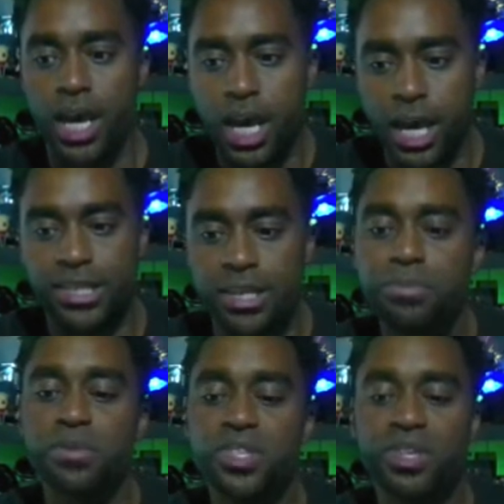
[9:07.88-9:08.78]
in some
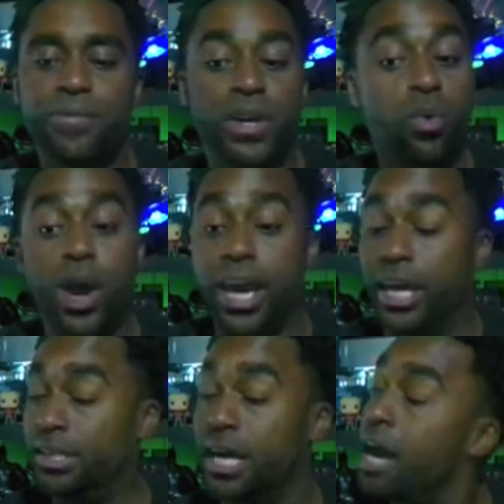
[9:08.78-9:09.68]
specific
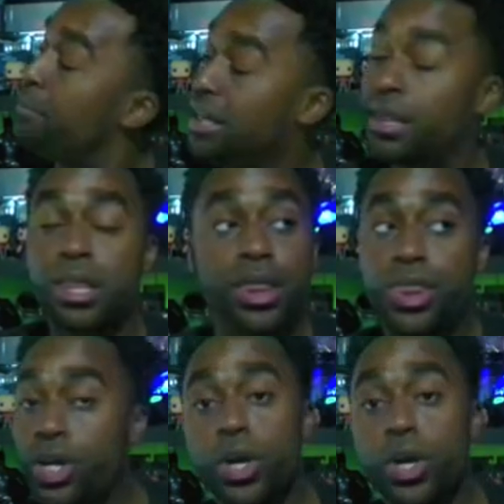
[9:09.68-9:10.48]
way. I mean, the third